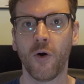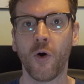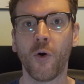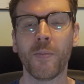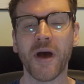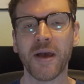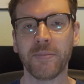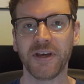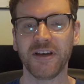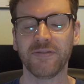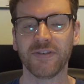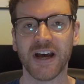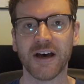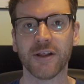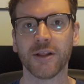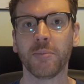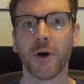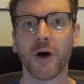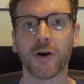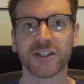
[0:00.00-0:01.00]
or maybe even out of
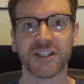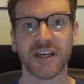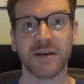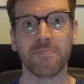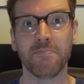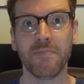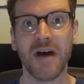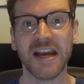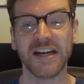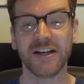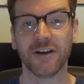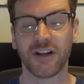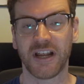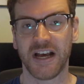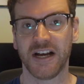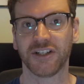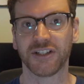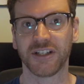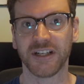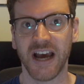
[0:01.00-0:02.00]
the box, it may not
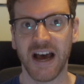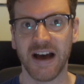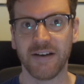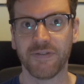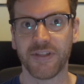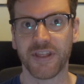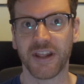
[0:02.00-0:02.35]
actually have